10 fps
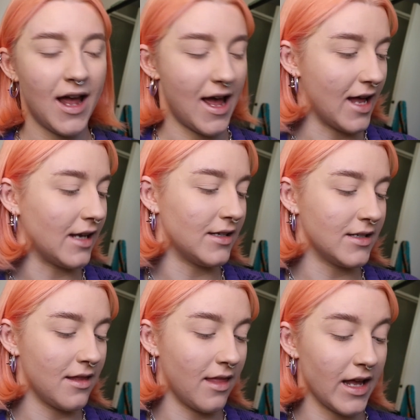and
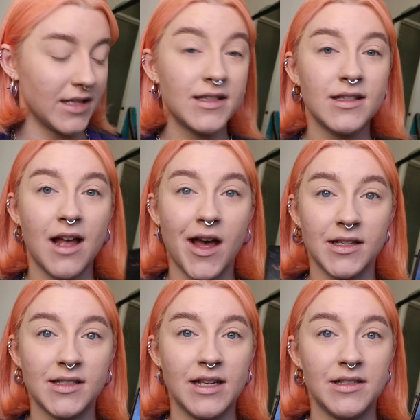this
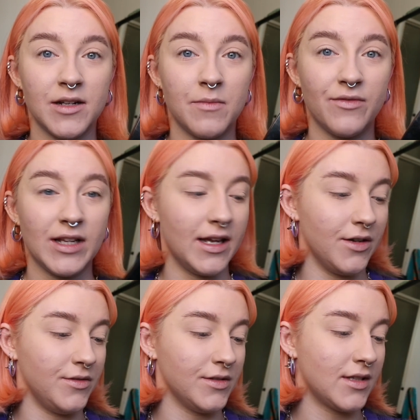Anastasia Beverly
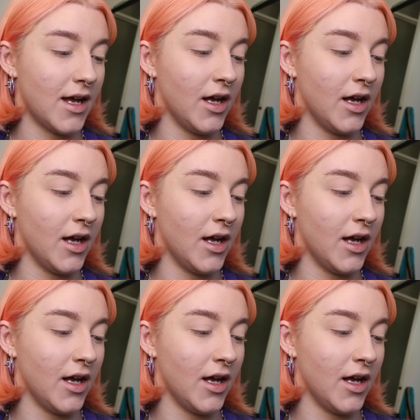Hills